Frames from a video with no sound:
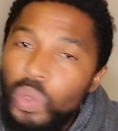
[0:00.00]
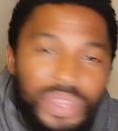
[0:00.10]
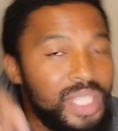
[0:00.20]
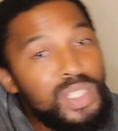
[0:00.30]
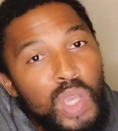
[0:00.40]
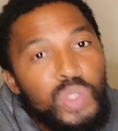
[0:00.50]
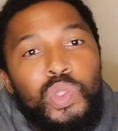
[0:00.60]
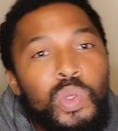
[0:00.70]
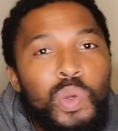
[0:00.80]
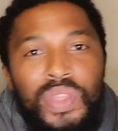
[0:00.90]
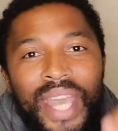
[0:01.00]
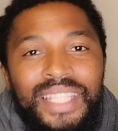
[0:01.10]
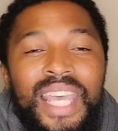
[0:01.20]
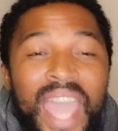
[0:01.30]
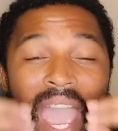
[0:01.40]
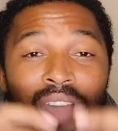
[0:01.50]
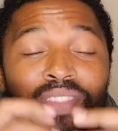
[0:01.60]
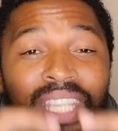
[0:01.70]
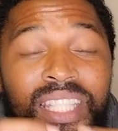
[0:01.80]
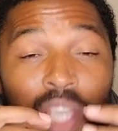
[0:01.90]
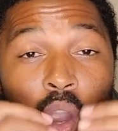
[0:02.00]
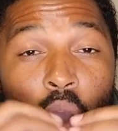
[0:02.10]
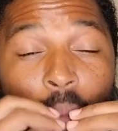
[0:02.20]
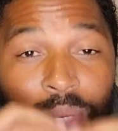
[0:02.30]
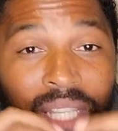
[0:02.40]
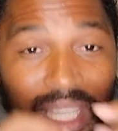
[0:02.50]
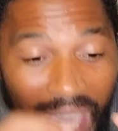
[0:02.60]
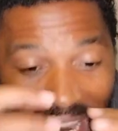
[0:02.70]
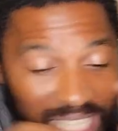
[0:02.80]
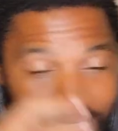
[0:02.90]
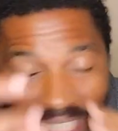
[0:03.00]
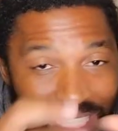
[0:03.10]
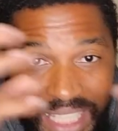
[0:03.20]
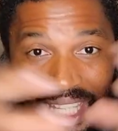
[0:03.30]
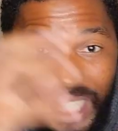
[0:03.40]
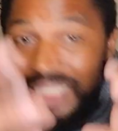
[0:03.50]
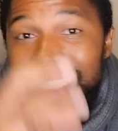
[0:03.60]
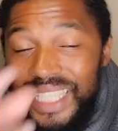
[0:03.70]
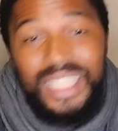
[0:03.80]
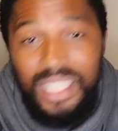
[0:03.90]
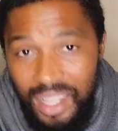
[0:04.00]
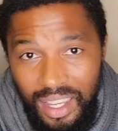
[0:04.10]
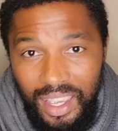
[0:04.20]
your this, to your that. Have these communication skills.